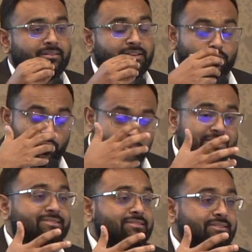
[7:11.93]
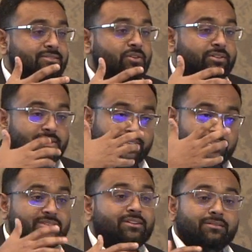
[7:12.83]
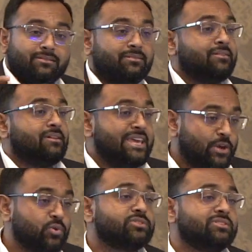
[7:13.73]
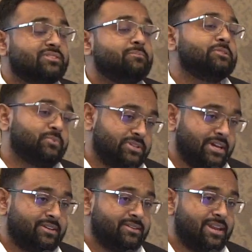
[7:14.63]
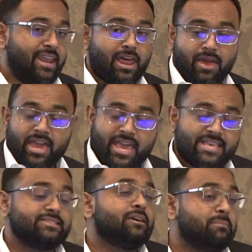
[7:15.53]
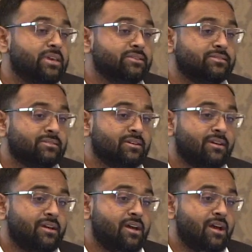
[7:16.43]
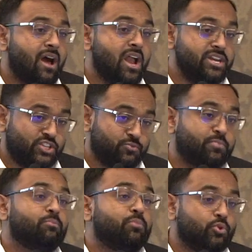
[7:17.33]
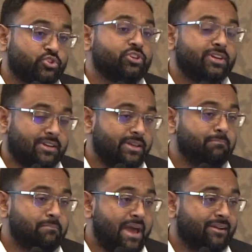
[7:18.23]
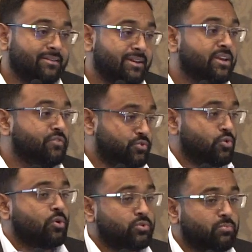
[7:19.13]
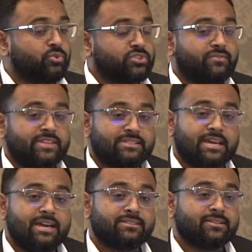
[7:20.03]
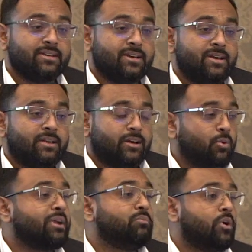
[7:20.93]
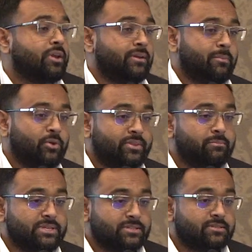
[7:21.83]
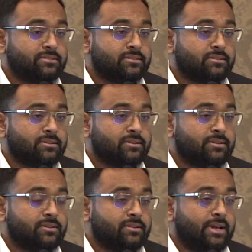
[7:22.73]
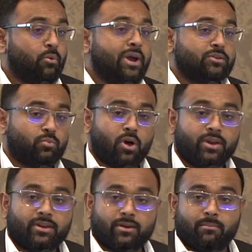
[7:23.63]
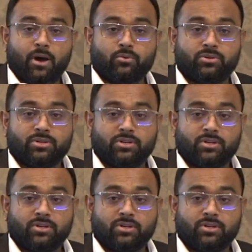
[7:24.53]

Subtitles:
the robustness or the digital ecosystem is protected. And SMEs are disproportionately impacted. And if you talk to most of these guys, they're quite worried about their business. They're quite worried about